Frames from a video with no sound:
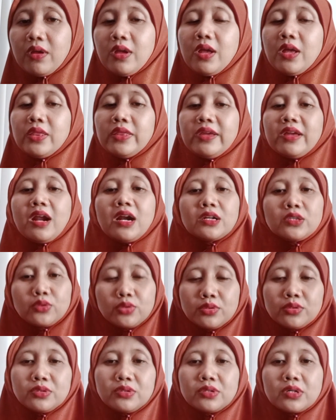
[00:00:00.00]
There are two
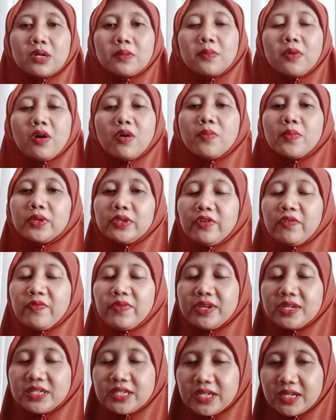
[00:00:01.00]
terms of
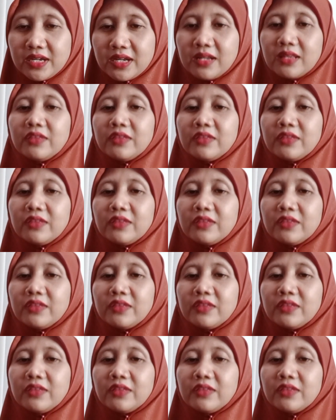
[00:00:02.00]
motivation.